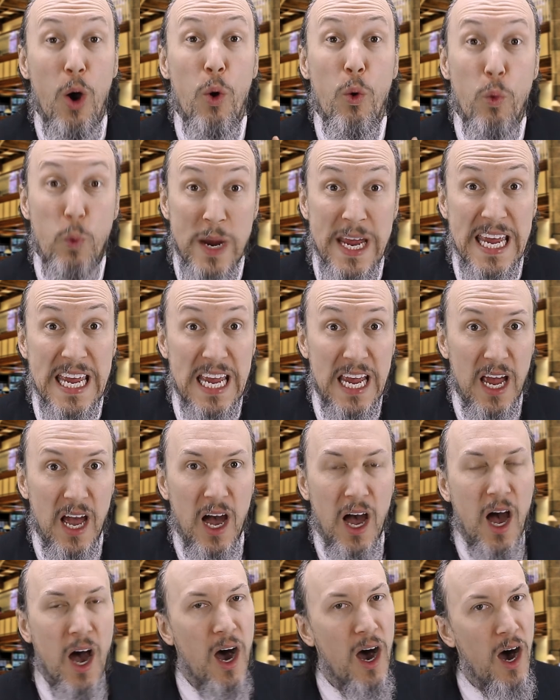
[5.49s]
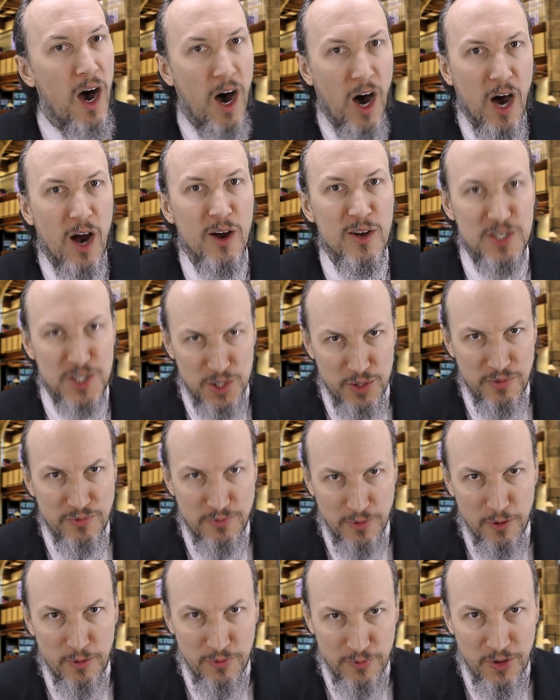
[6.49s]
We are to
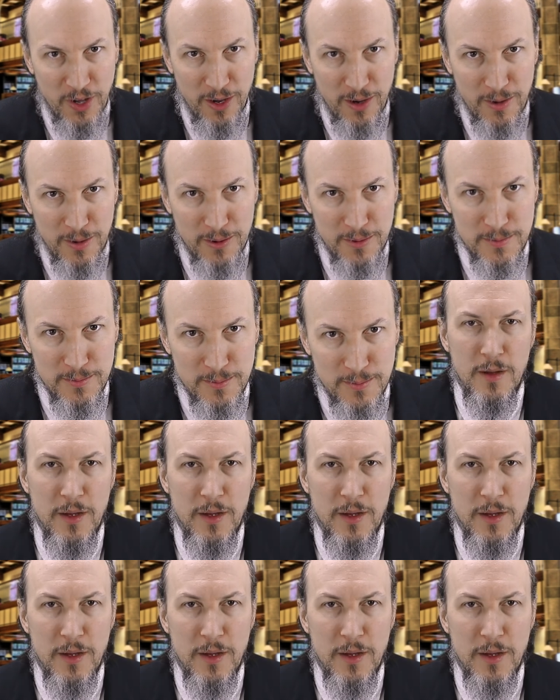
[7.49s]
fulfill.